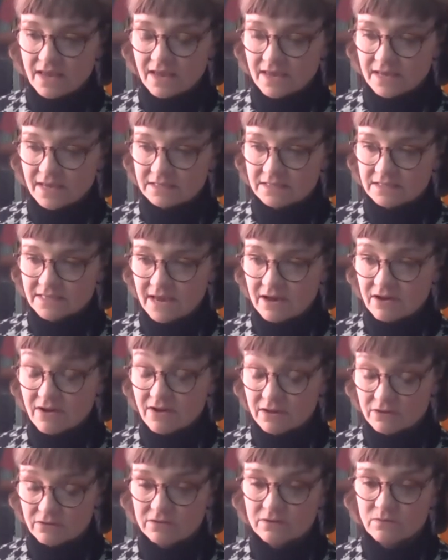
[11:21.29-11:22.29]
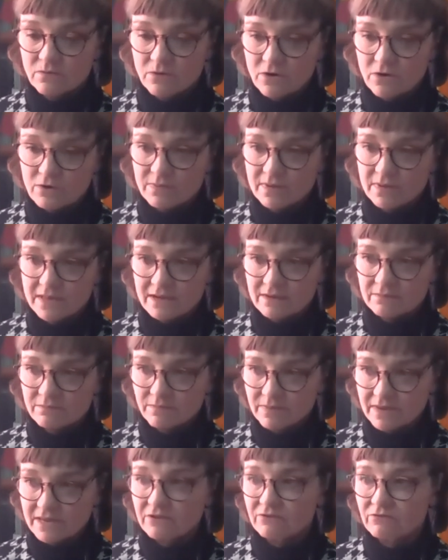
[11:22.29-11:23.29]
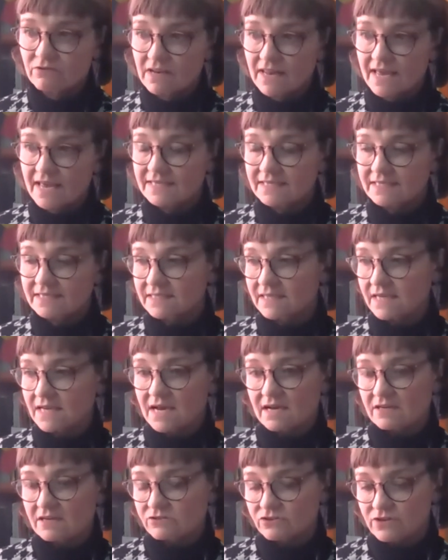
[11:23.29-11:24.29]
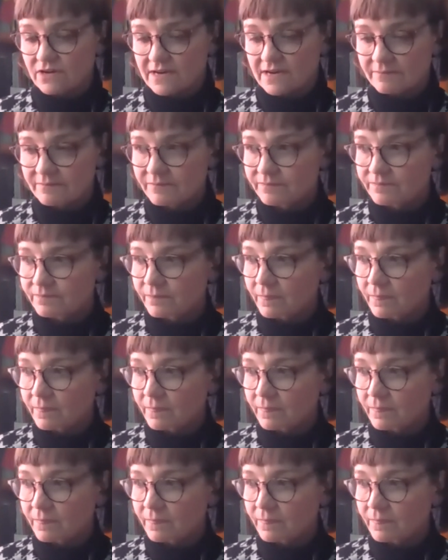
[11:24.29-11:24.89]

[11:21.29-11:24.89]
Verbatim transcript: and our health and wellbeing being related to country.